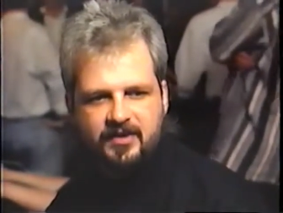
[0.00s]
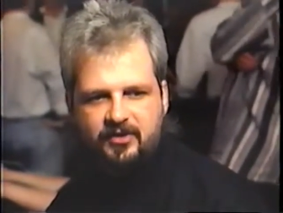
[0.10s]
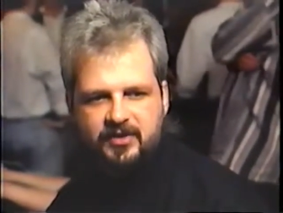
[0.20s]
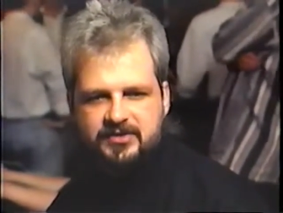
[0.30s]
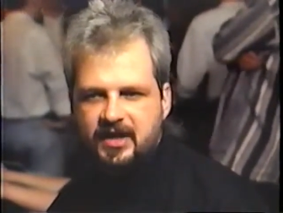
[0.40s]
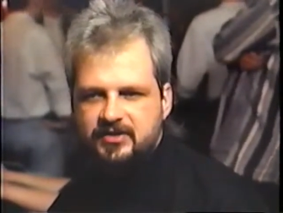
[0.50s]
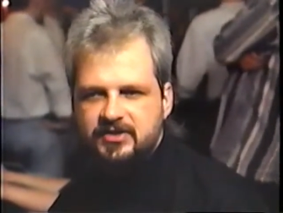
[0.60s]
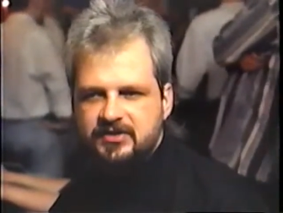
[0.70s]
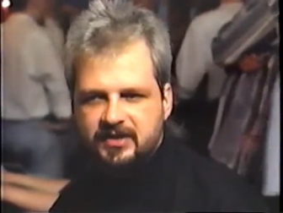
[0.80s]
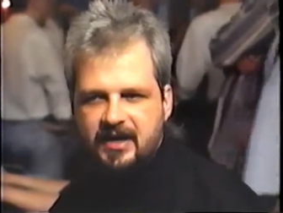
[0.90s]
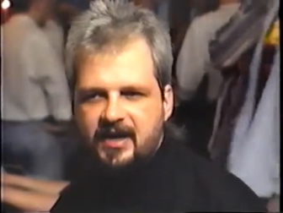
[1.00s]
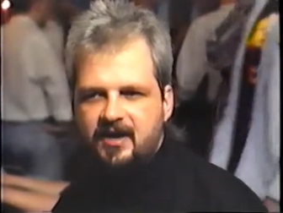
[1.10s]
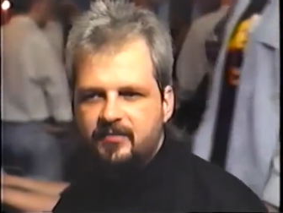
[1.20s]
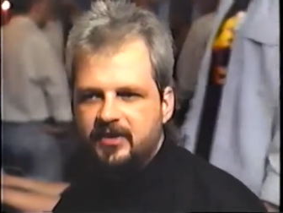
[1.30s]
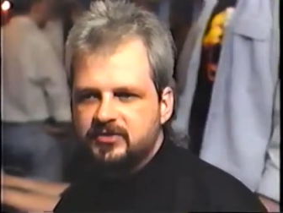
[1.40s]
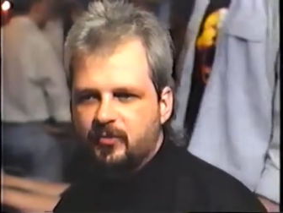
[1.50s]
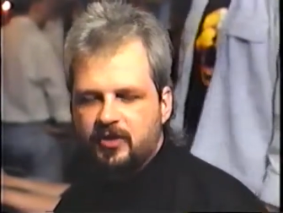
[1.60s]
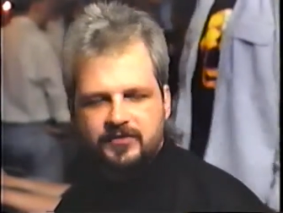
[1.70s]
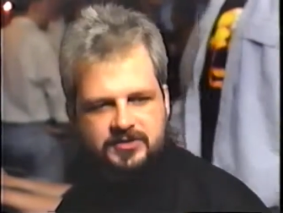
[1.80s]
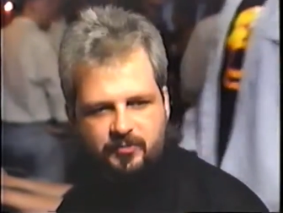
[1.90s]
You know, it's not just a game, it's
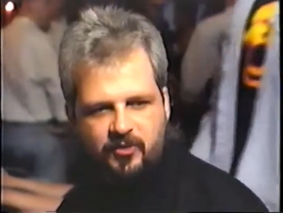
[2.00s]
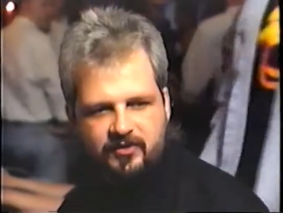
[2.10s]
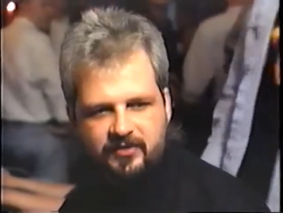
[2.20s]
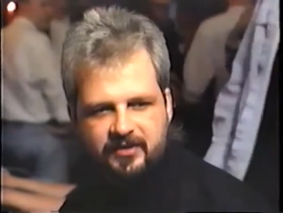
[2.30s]
more of a sport,